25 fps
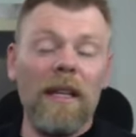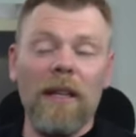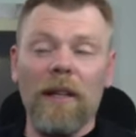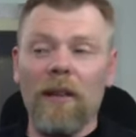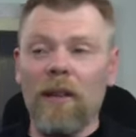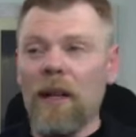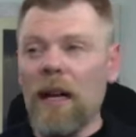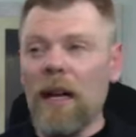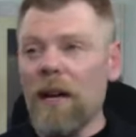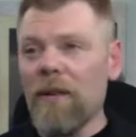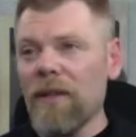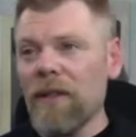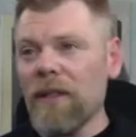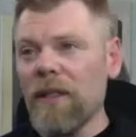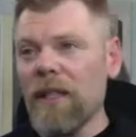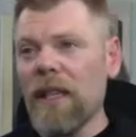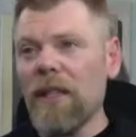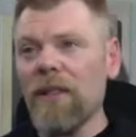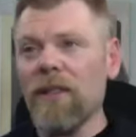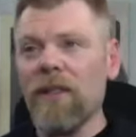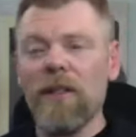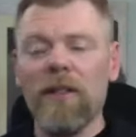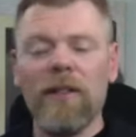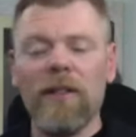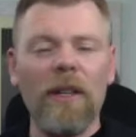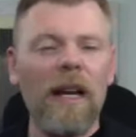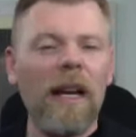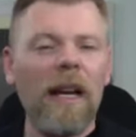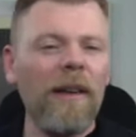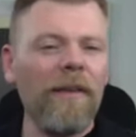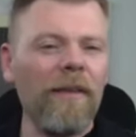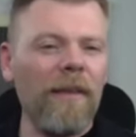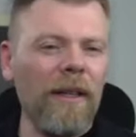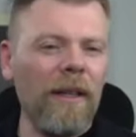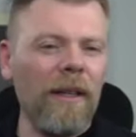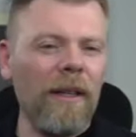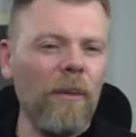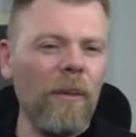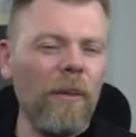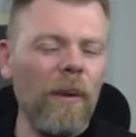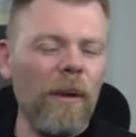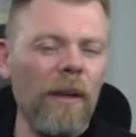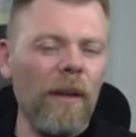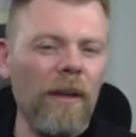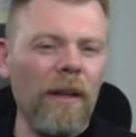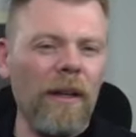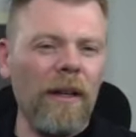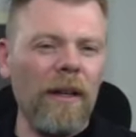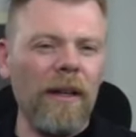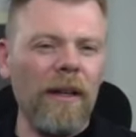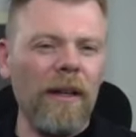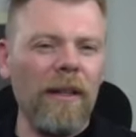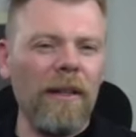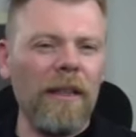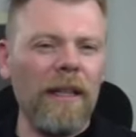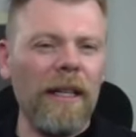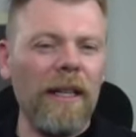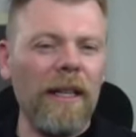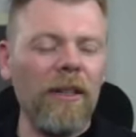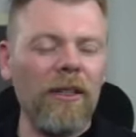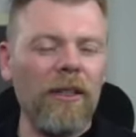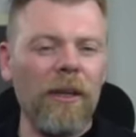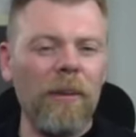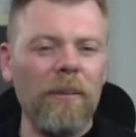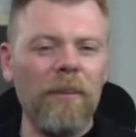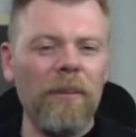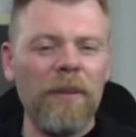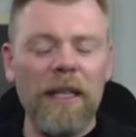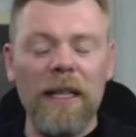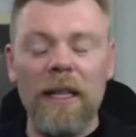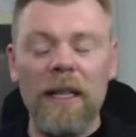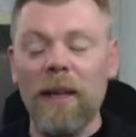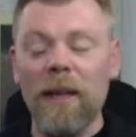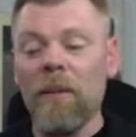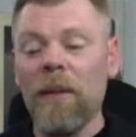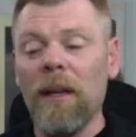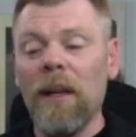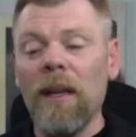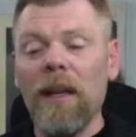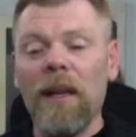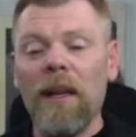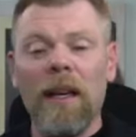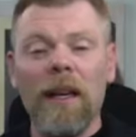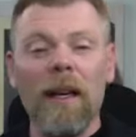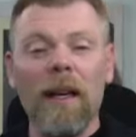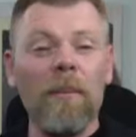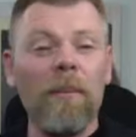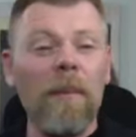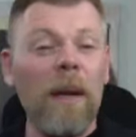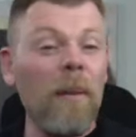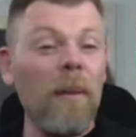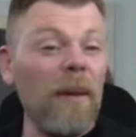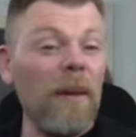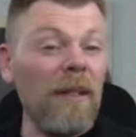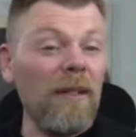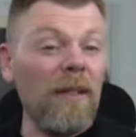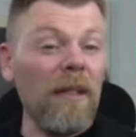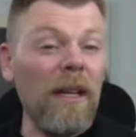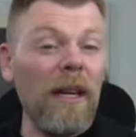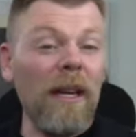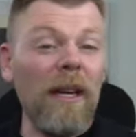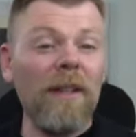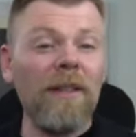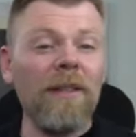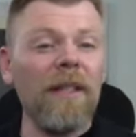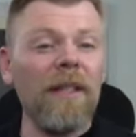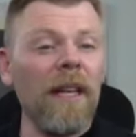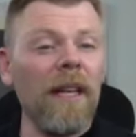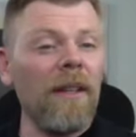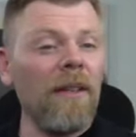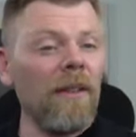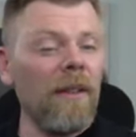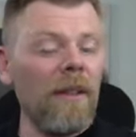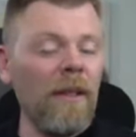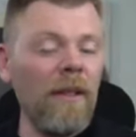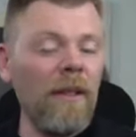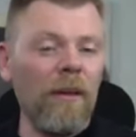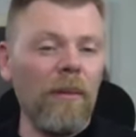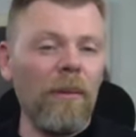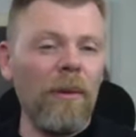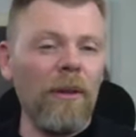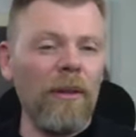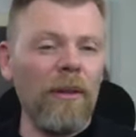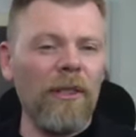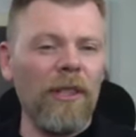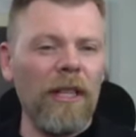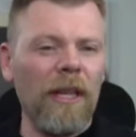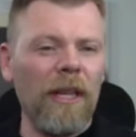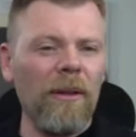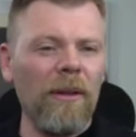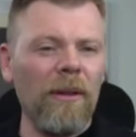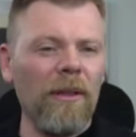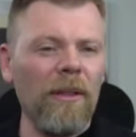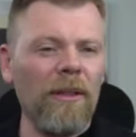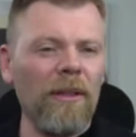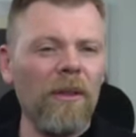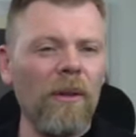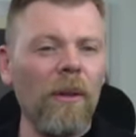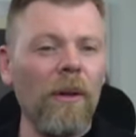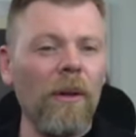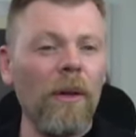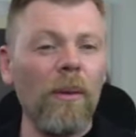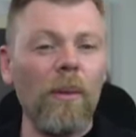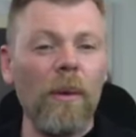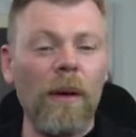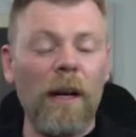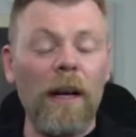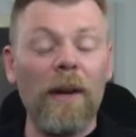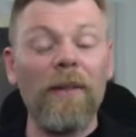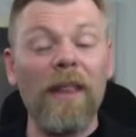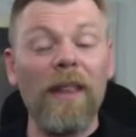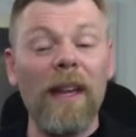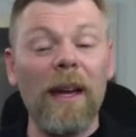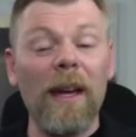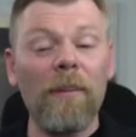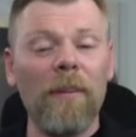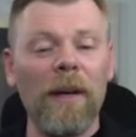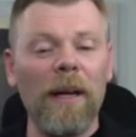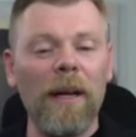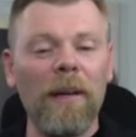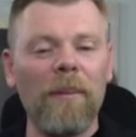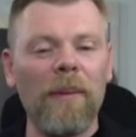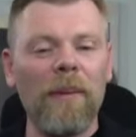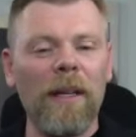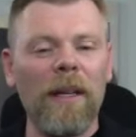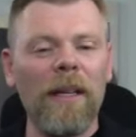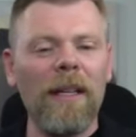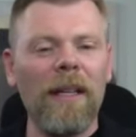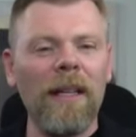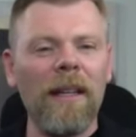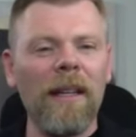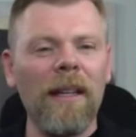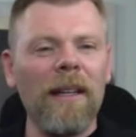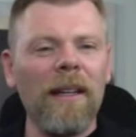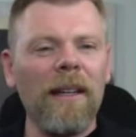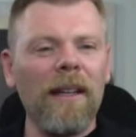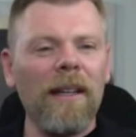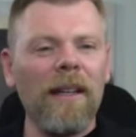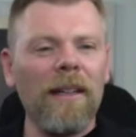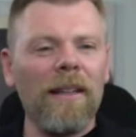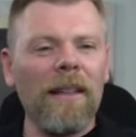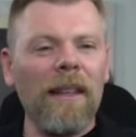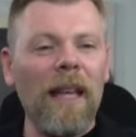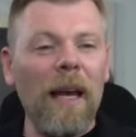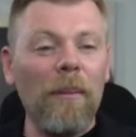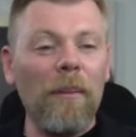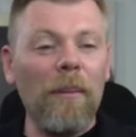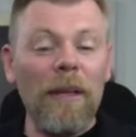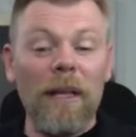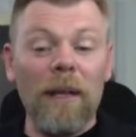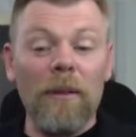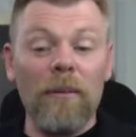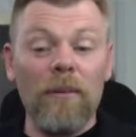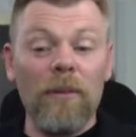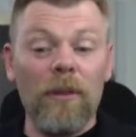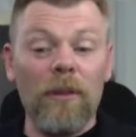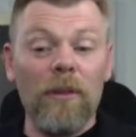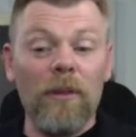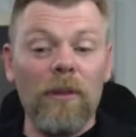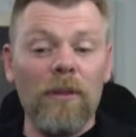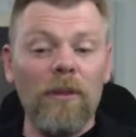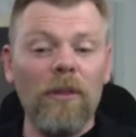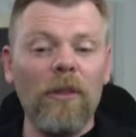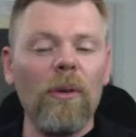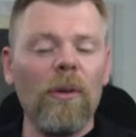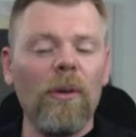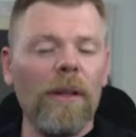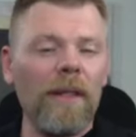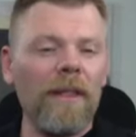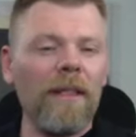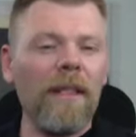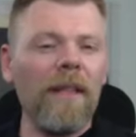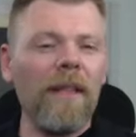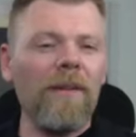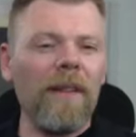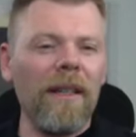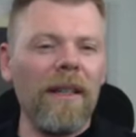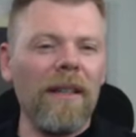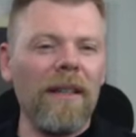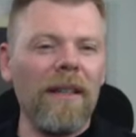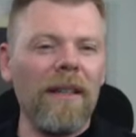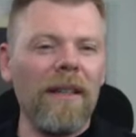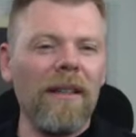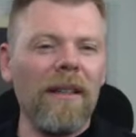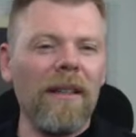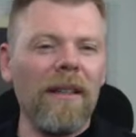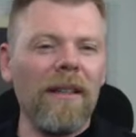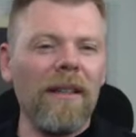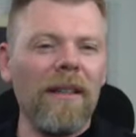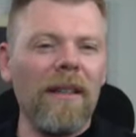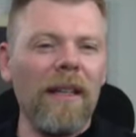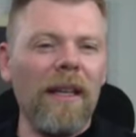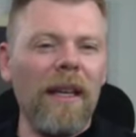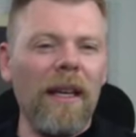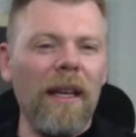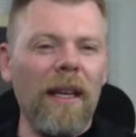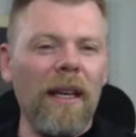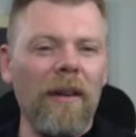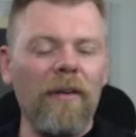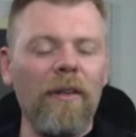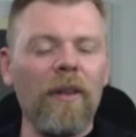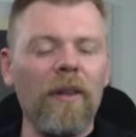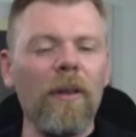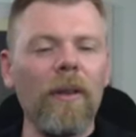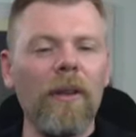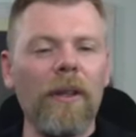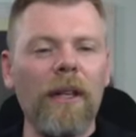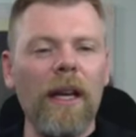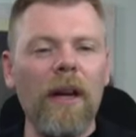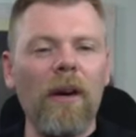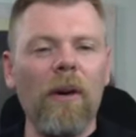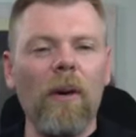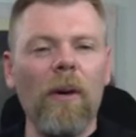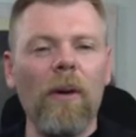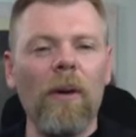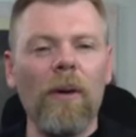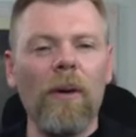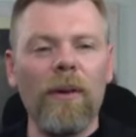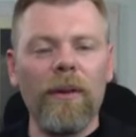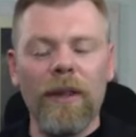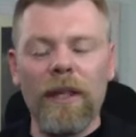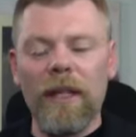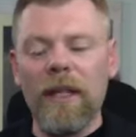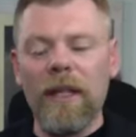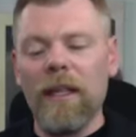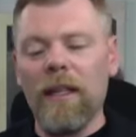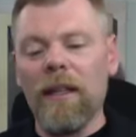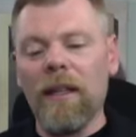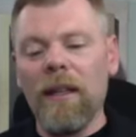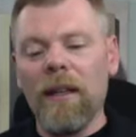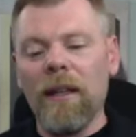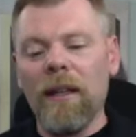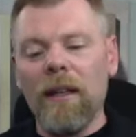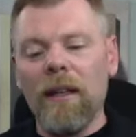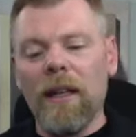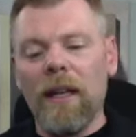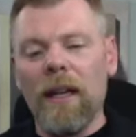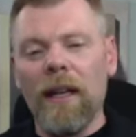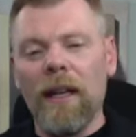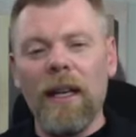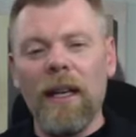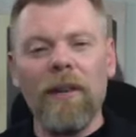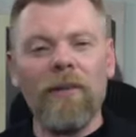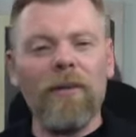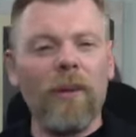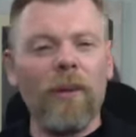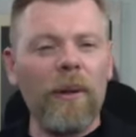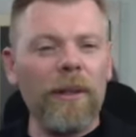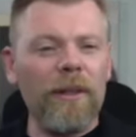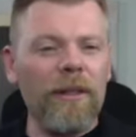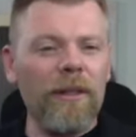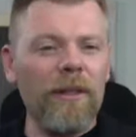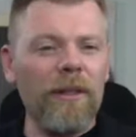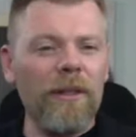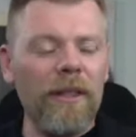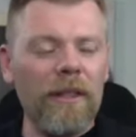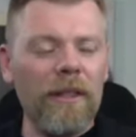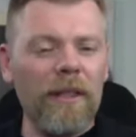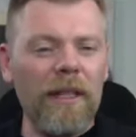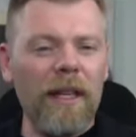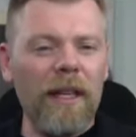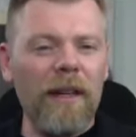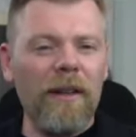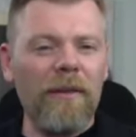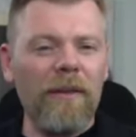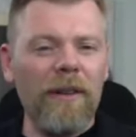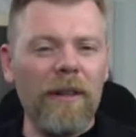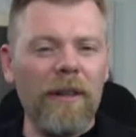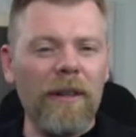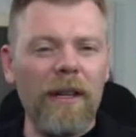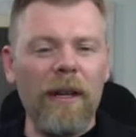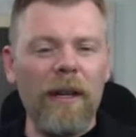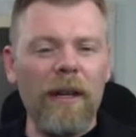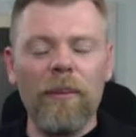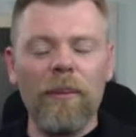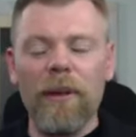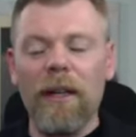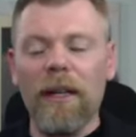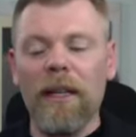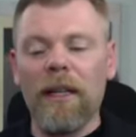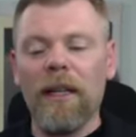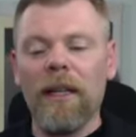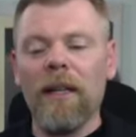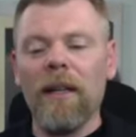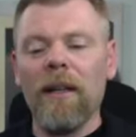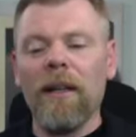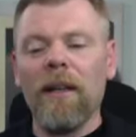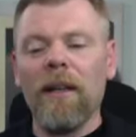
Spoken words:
conversations you're having with a leadership team. Maybe it's content that you're pushing out the door, whatever that might be. That becomes your activity. And if you look at all the influencers inside of your company,